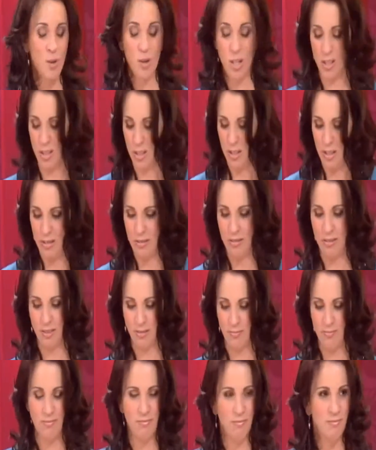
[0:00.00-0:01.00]
Oh, I don't know. Who
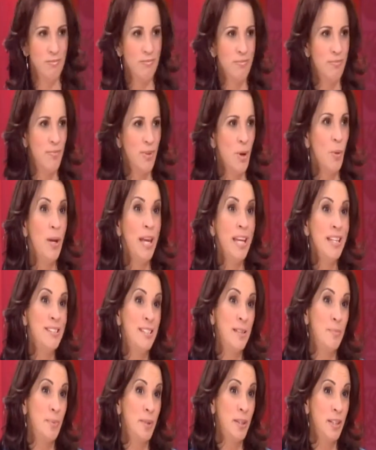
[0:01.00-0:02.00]
lost the most? Oh, he
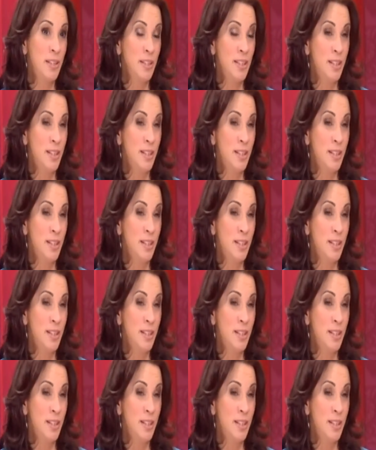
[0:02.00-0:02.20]
did, but,